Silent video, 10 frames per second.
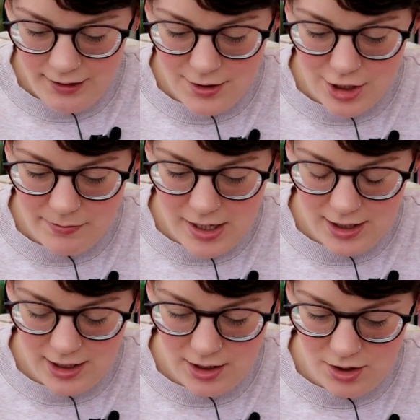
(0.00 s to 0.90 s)
I did start
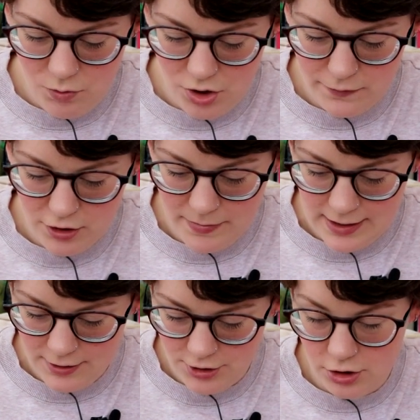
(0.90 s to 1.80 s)
making one of her
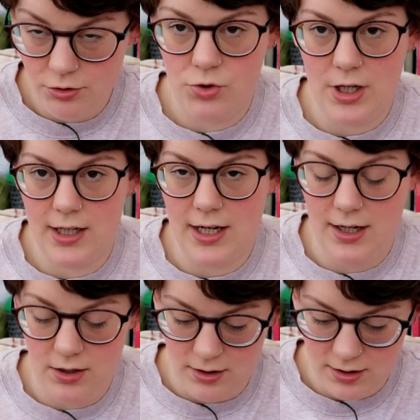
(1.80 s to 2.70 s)
patterns, a countryside
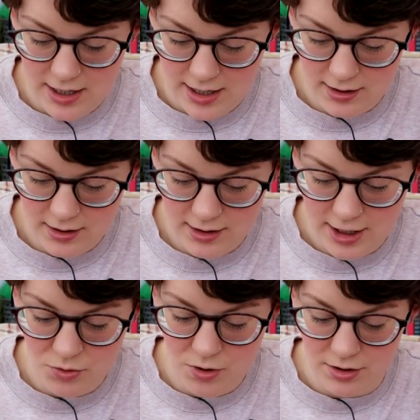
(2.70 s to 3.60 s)
cardigan, and
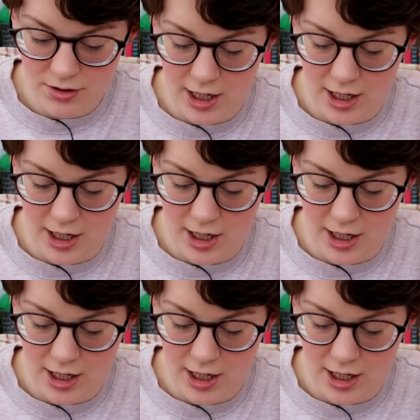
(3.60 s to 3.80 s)
guess what?